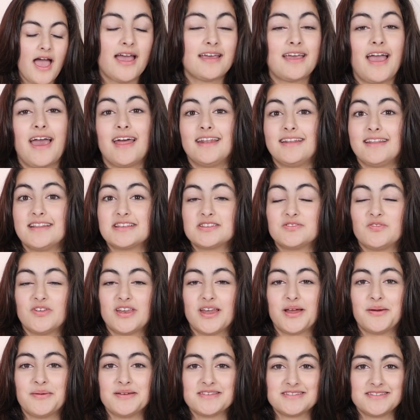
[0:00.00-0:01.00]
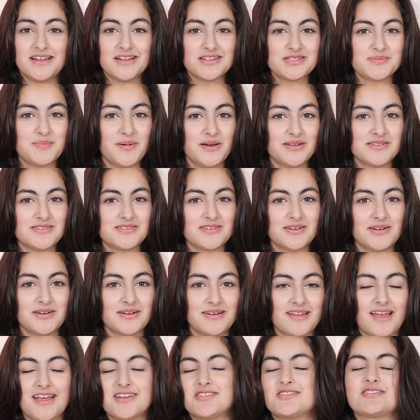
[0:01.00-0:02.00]
Again, this video is not
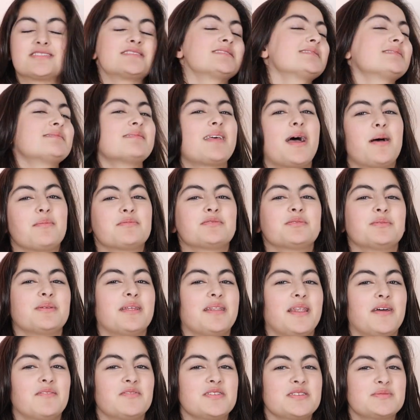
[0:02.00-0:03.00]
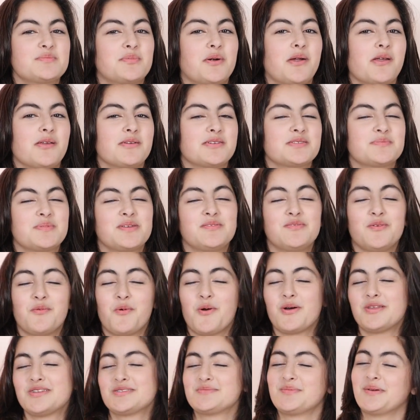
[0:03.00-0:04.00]
sponsored. I just absolutely love these products, but if you
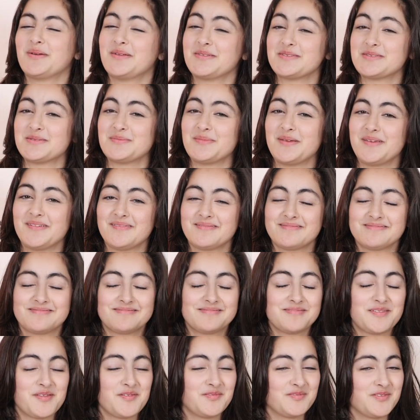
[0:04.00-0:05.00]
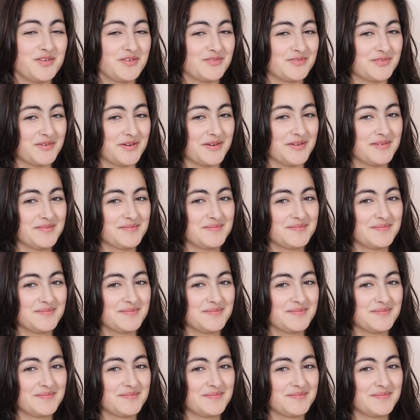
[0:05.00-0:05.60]
want to sponsor me, feel free.